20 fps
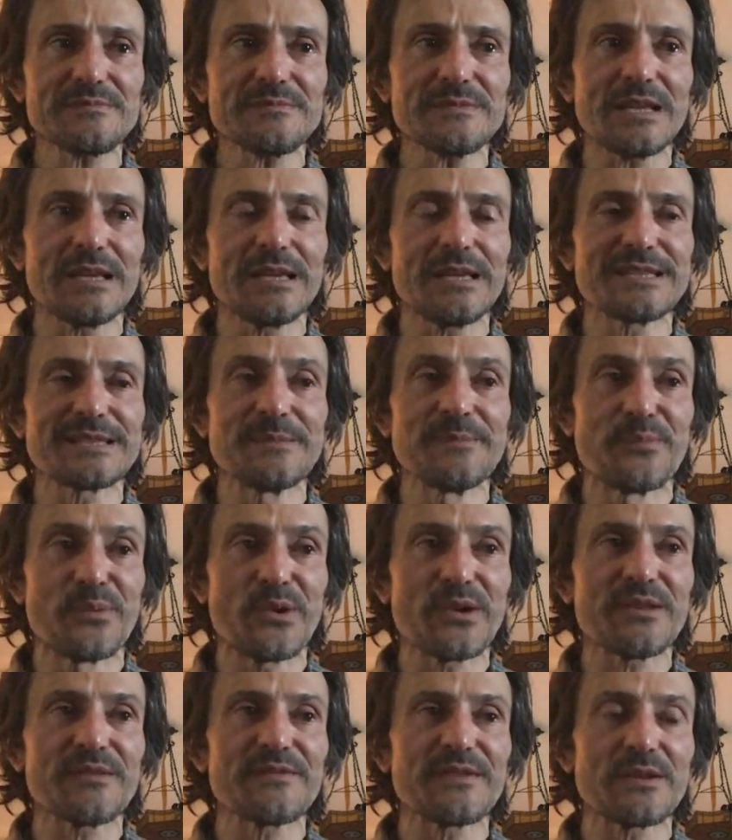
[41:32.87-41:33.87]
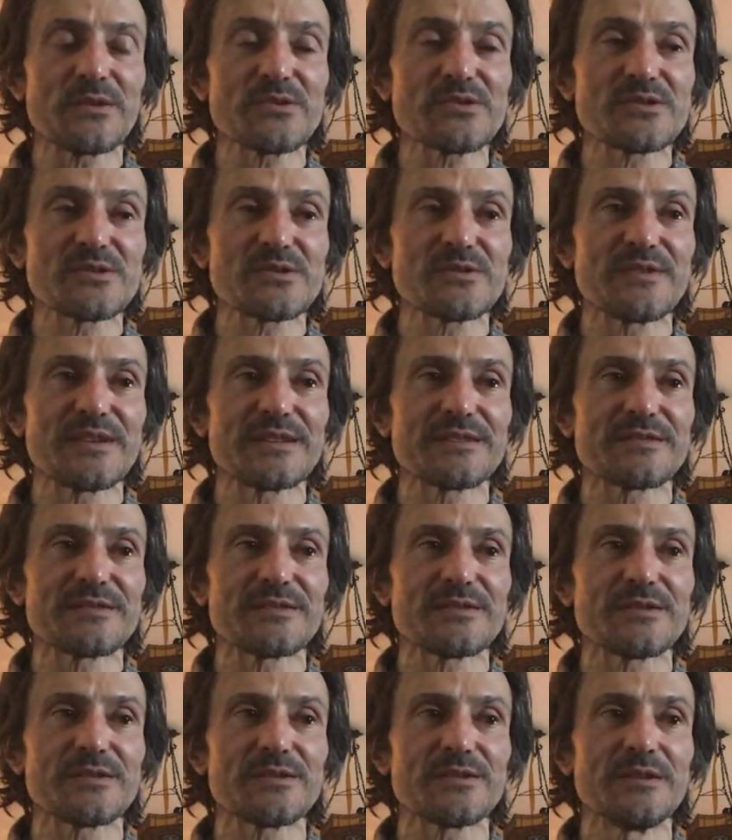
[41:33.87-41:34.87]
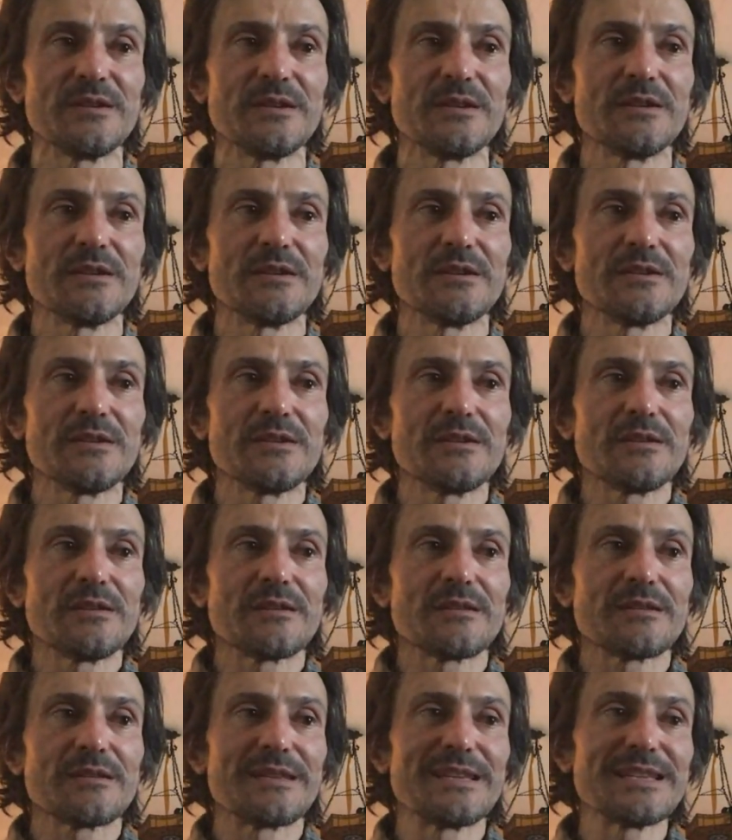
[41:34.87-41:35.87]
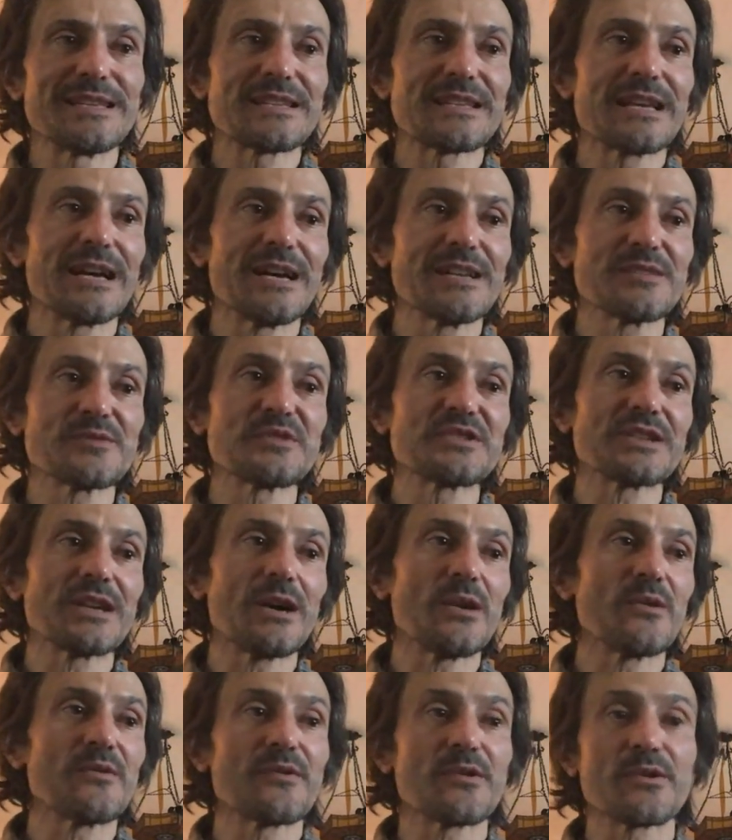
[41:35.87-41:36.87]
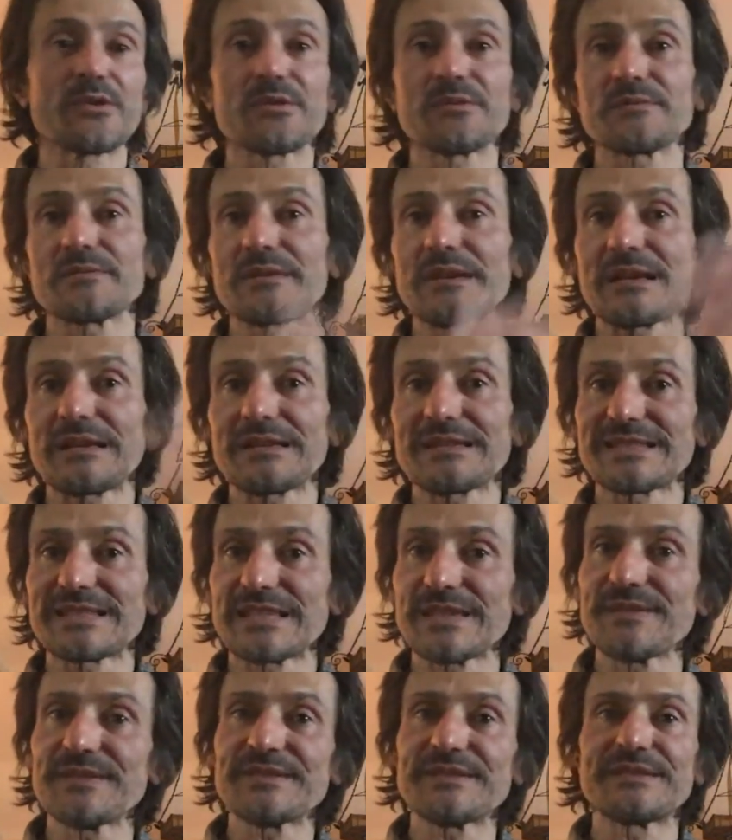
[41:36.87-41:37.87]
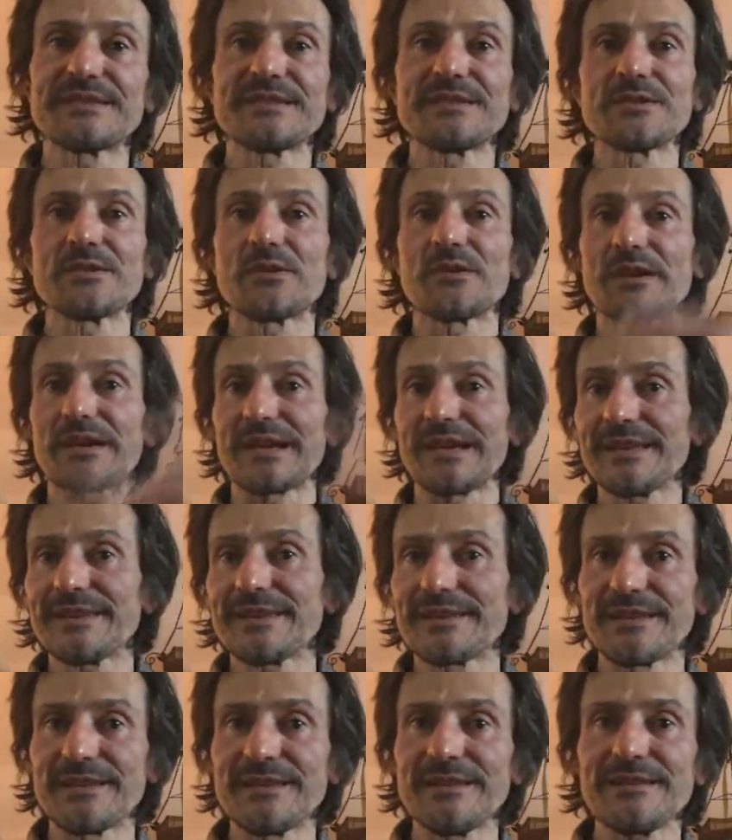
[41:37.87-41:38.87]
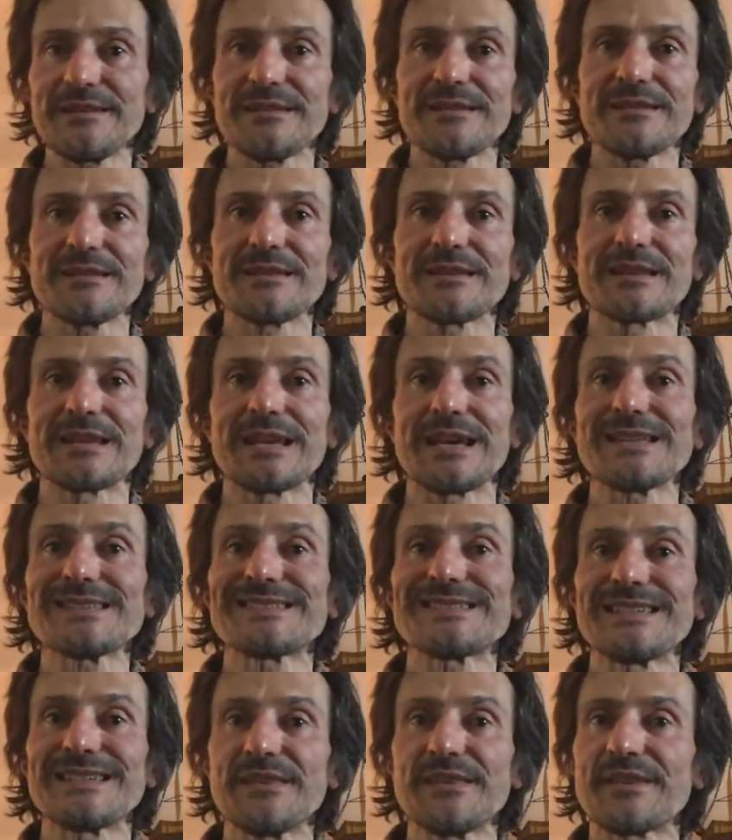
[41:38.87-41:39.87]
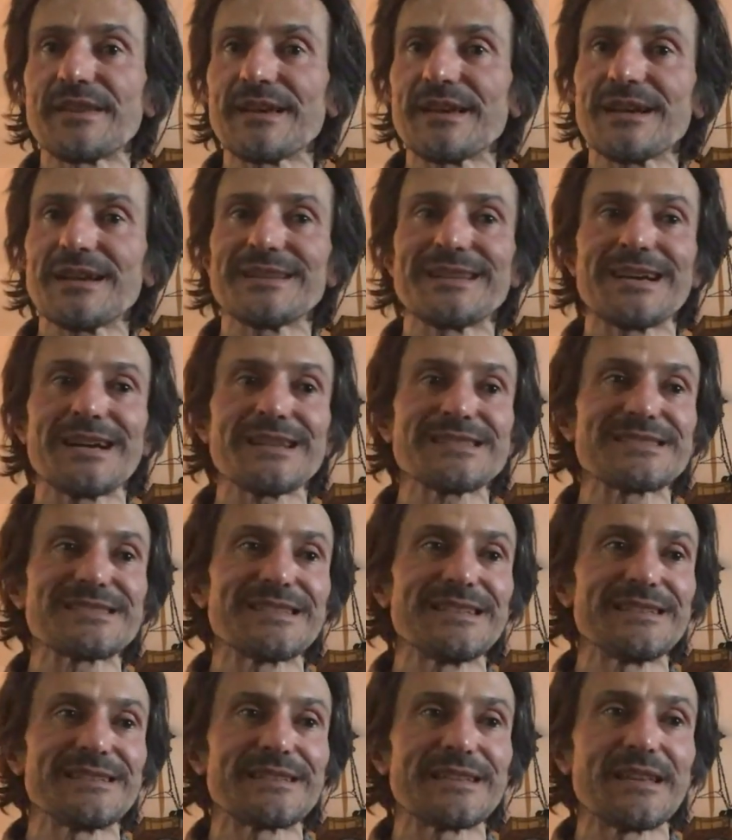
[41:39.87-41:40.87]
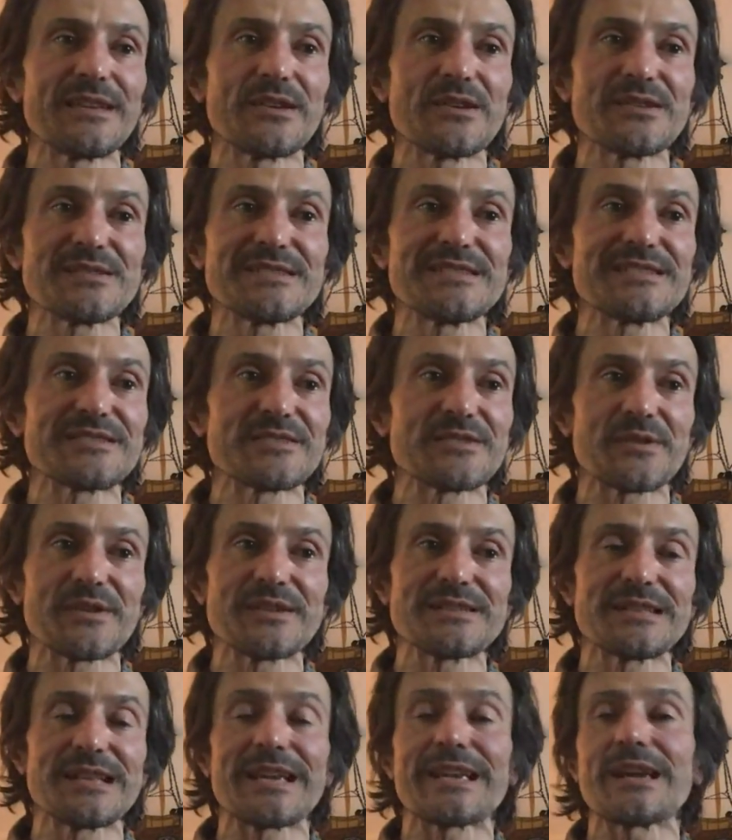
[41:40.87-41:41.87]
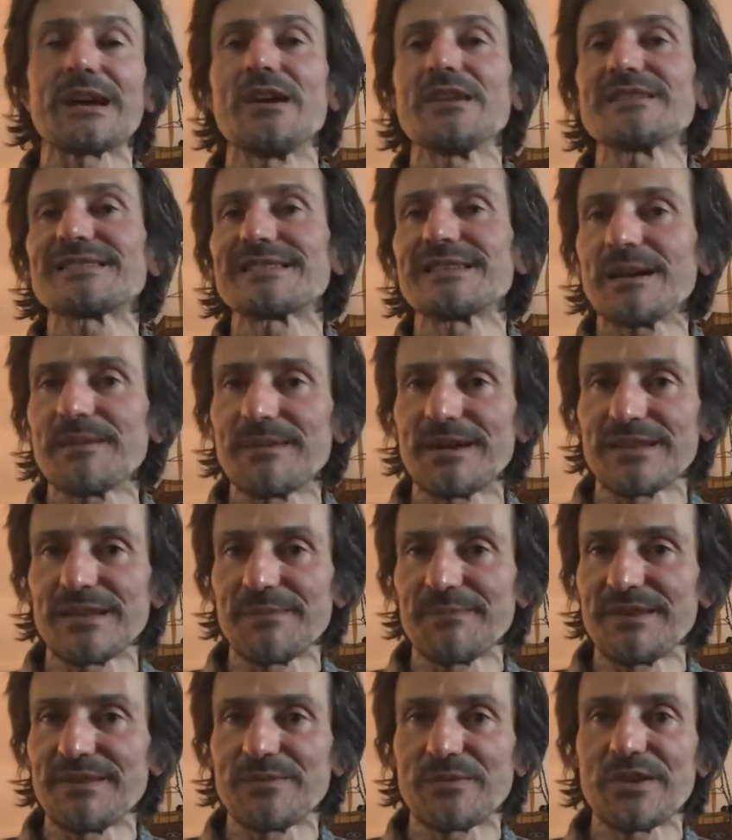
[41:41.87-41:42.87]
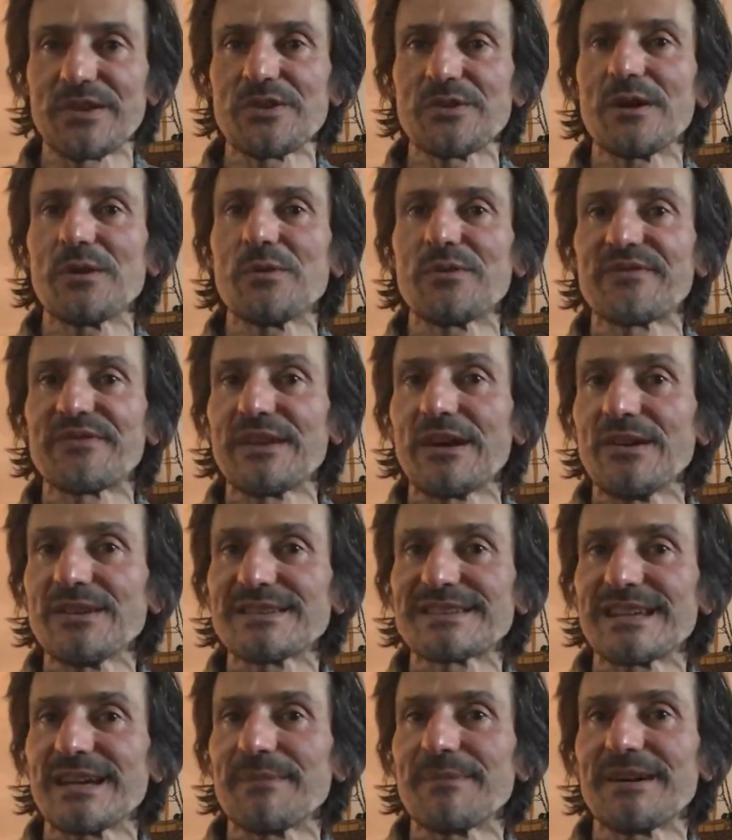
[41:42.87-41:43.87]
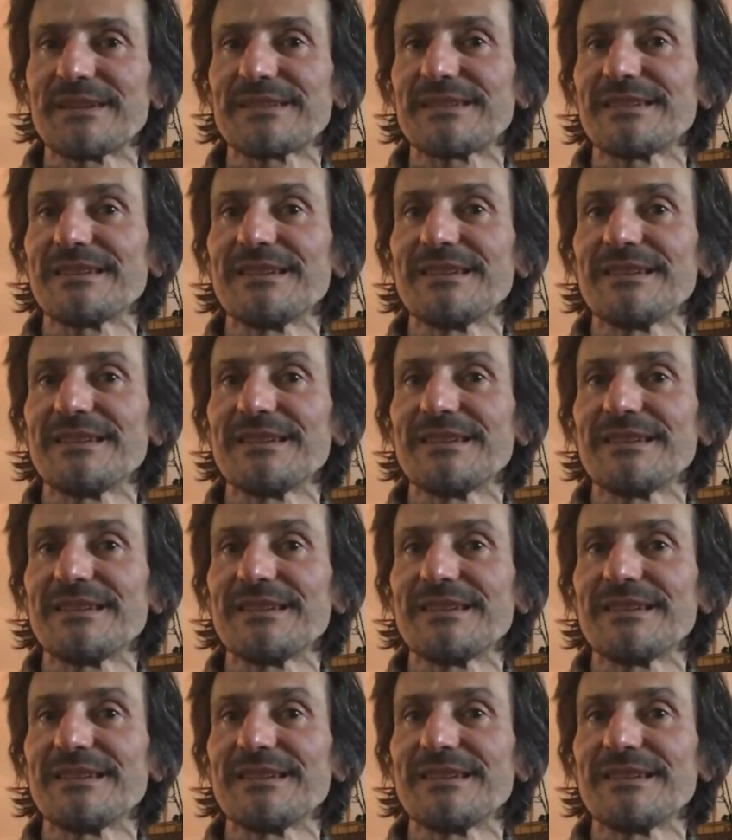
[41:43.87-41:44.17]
it's important also that these guys, which are over 70 or 80, they are still there, and they are still telling us these stories, like Hans Hermann. I mean, when you are with the Hans Hermann,